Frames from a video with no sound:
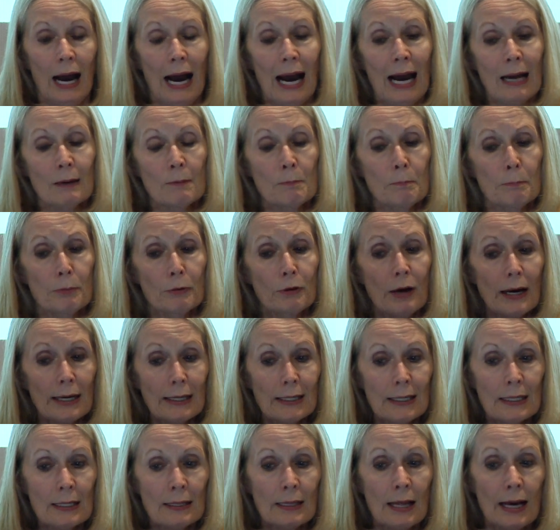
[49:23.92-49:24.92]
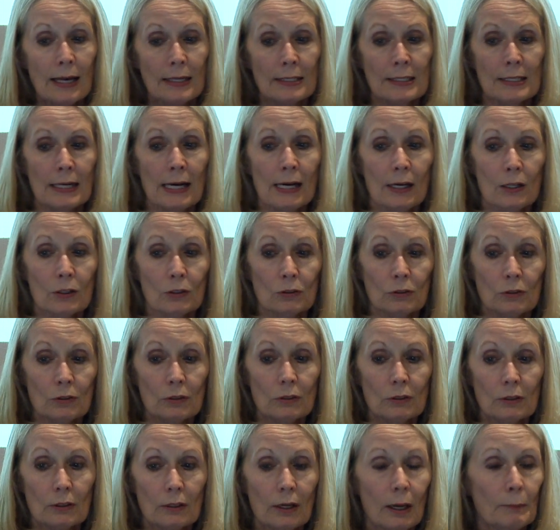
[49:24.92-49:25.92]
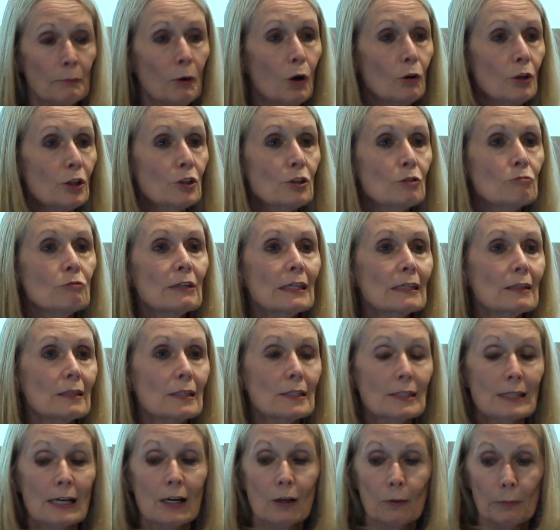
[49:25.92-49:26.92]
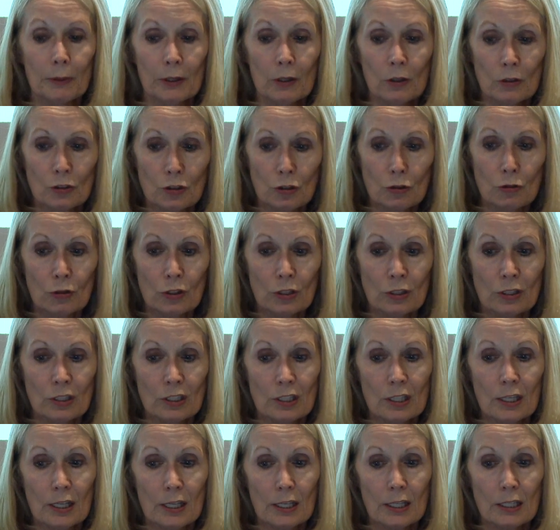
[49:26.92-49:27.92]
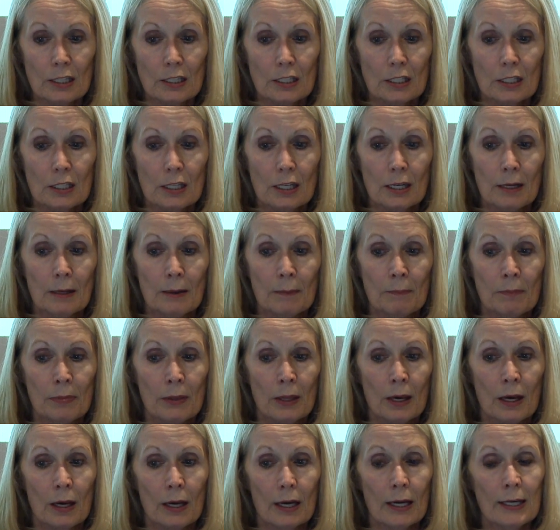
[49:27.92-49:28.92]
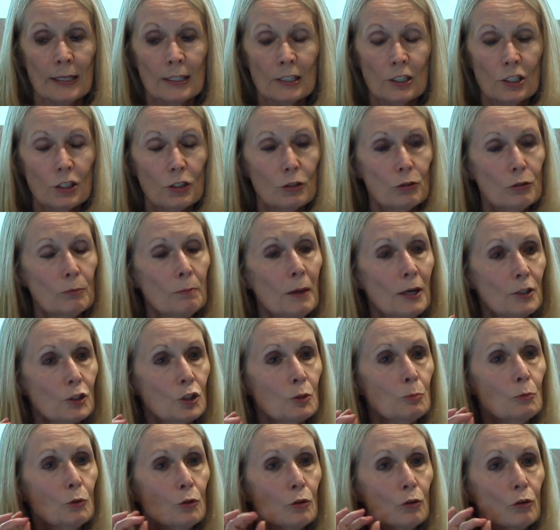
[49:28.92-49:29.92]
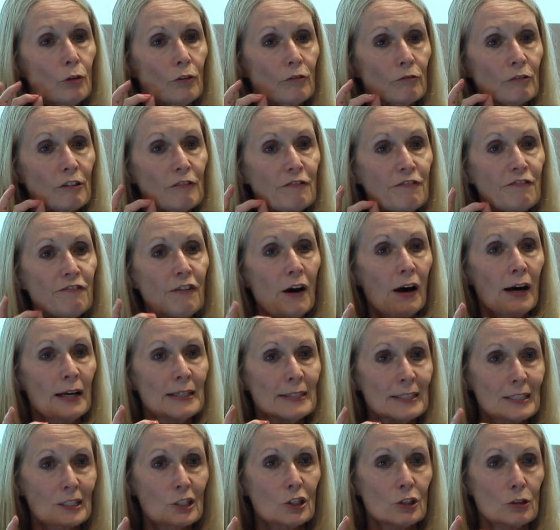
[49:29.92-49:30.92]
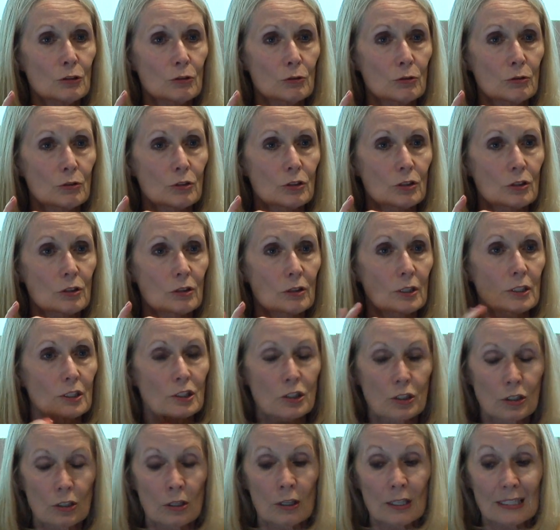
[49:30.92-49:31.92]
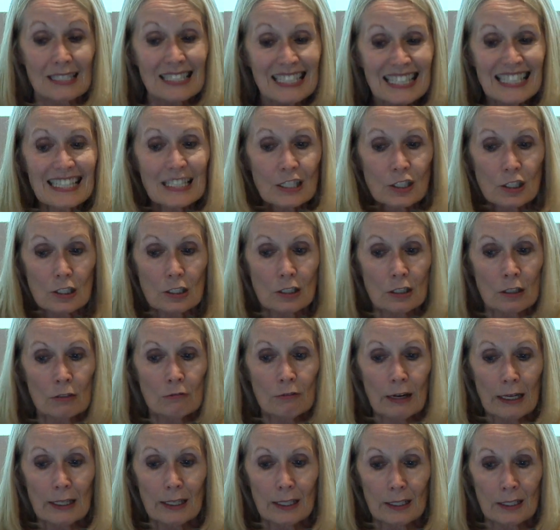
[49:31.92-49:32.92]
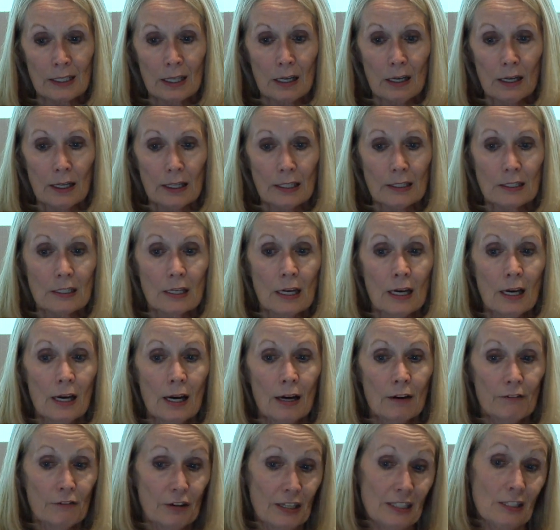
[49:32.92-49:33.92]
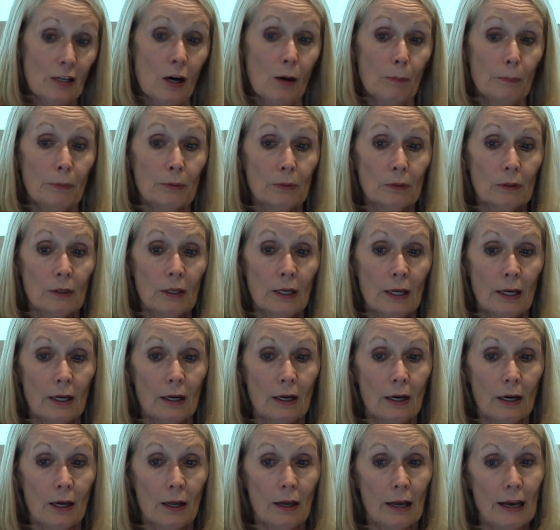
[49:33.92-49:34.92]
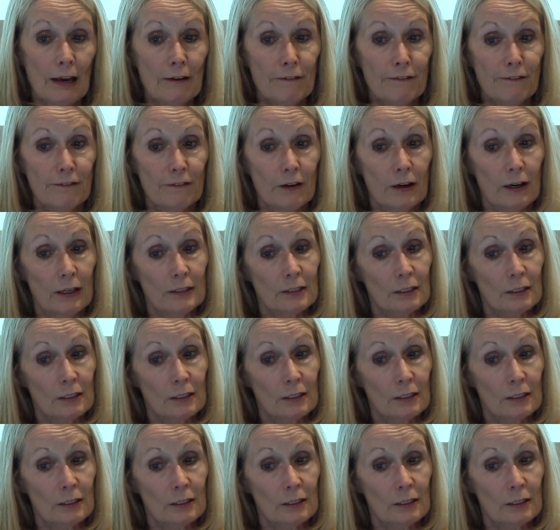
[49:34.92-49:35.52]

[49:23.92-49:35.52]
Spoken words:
and breaking that down. I'm not going to read these out because you can see it, into much more refined issues that teachers can recognise. For example, if